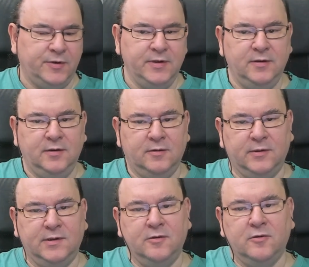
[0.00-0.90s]
pre
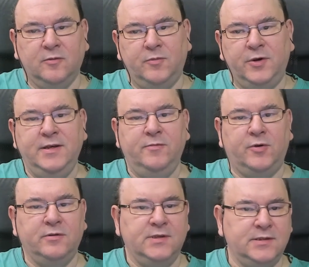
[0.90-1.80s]
what they call
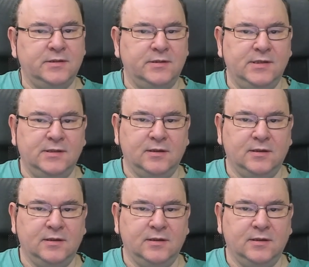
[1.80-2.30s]
pre-processors in